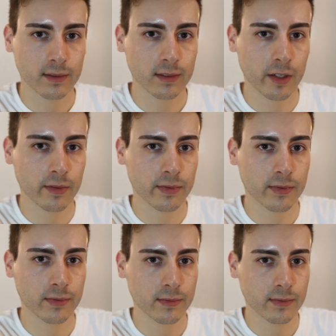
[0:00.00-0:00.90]

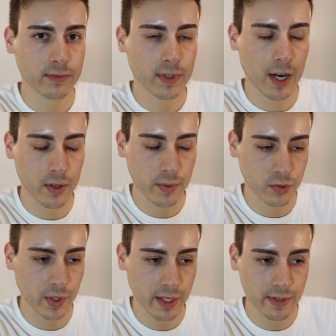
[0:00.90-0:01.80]
of
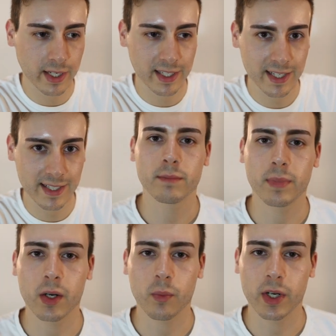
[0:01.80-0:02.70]
everyone's way of thinking.
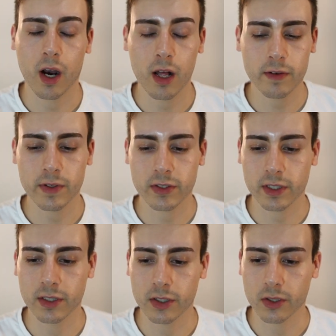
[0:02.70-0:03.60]
But what all of us
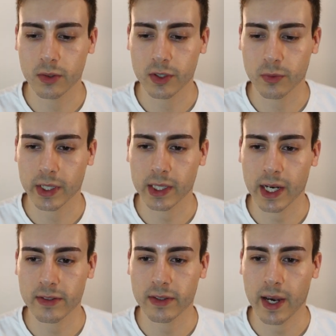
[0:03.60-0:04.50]
can do is
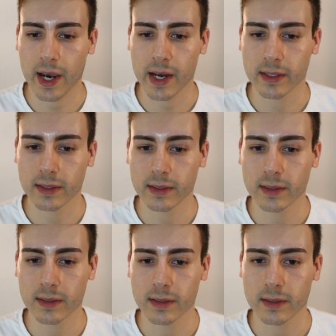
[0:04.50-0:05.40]
realize that
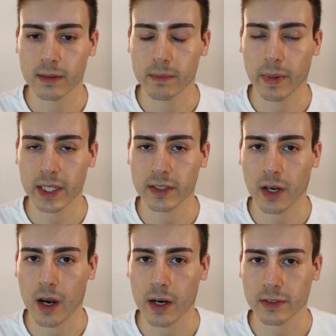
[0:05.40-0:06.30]
money
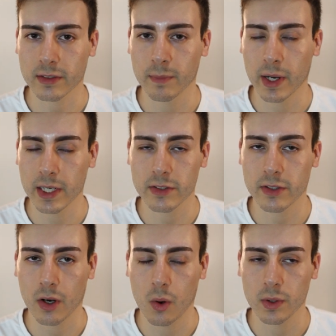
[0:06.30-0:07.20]
talks. Money is
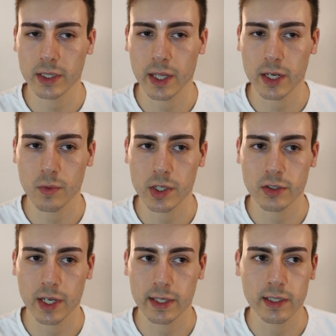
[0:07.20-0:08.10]
the only language
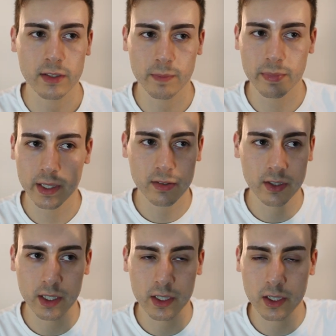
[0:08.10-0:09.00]
that these big
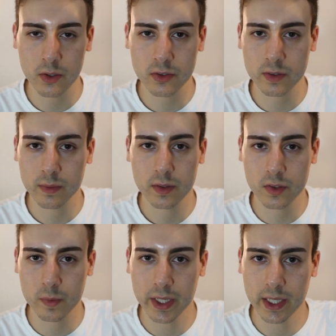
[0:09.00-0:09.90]
C E Os
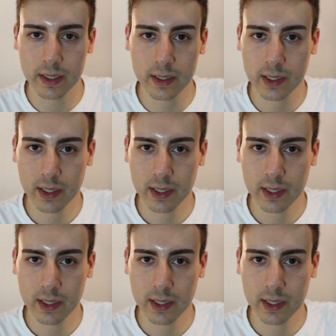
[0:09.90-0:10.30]
speak,